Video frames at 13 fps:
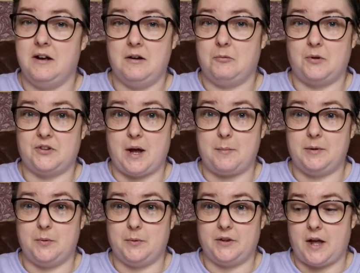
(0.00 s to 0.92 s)
what's happening
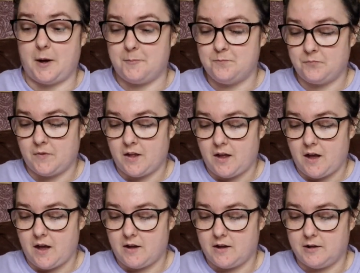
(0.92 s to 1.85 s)
with that.
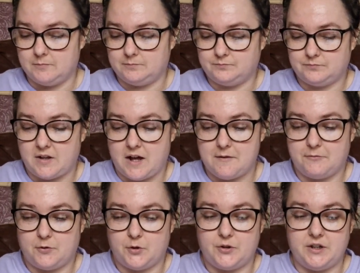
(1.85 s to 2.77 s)
And
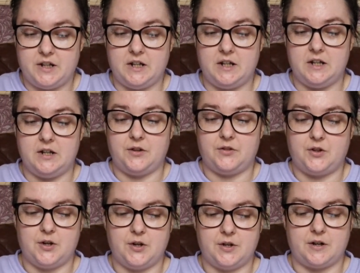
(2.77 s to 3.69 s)
for the
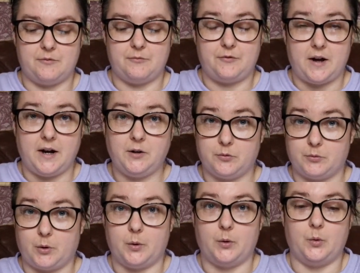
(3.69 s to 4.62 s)
3rd and final
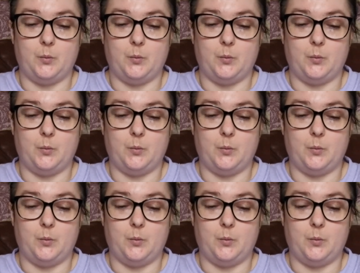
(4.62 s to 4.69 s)
role,